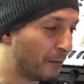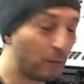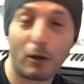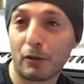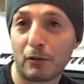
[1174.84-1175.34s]

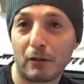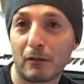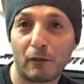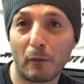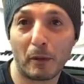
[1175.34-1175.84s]
watch
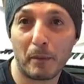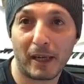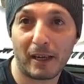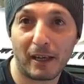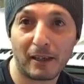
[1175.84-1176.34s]
from the
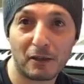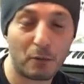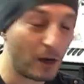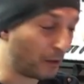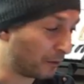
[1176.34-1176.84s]
beginning as
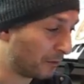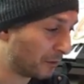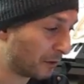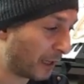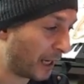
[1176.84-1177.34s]
well.
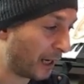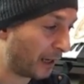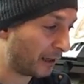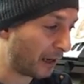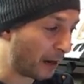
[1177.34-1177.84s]

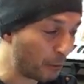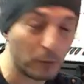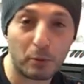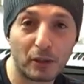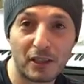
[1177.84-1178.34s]
And I
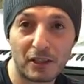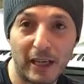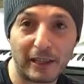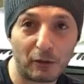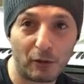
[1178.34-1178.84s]
will put this
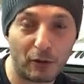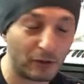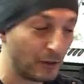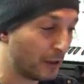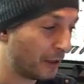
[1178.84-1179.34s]
later
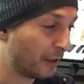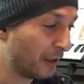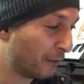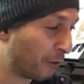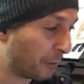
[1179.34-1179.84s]
on
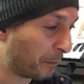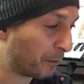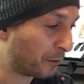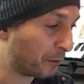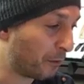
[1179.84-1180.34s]
for people
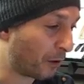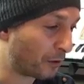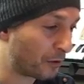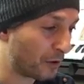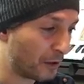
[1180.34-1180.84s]
to
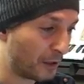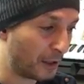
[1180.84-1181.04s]
watch.